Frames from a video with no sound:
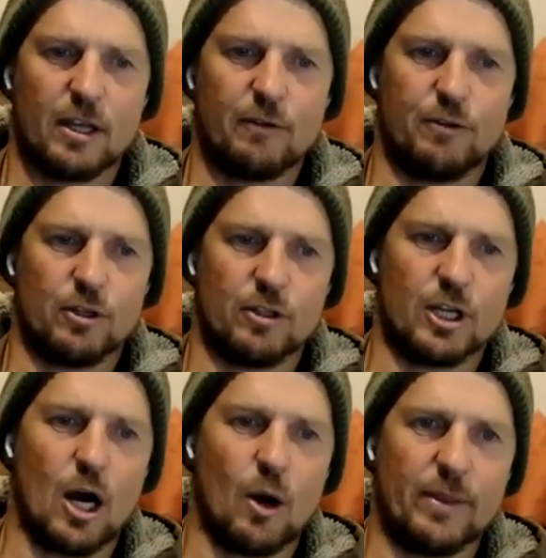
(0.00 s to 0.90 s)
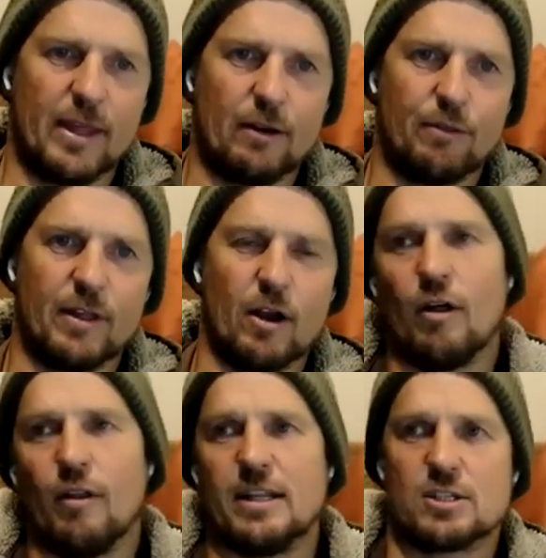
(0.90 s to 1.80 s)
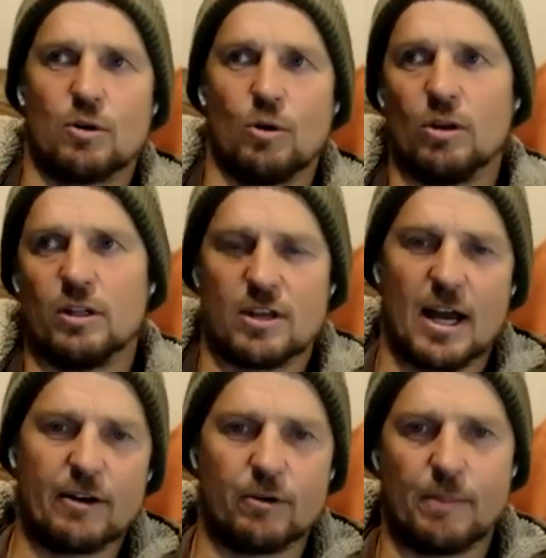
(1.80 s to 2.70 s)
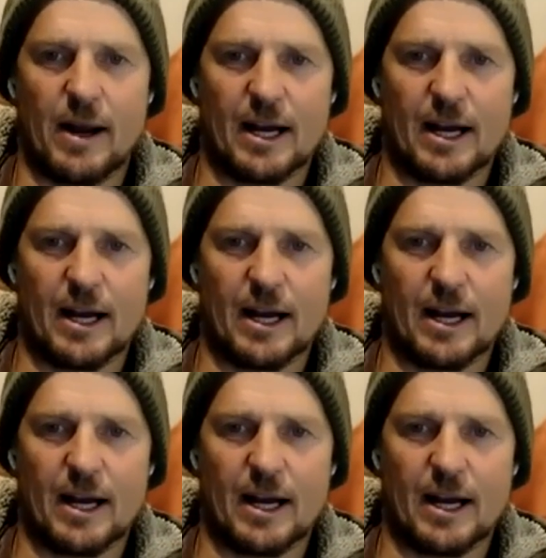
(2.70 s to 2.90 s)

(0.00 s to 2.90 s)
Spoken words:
if you go in there and think, oh, that's cool, it's $100,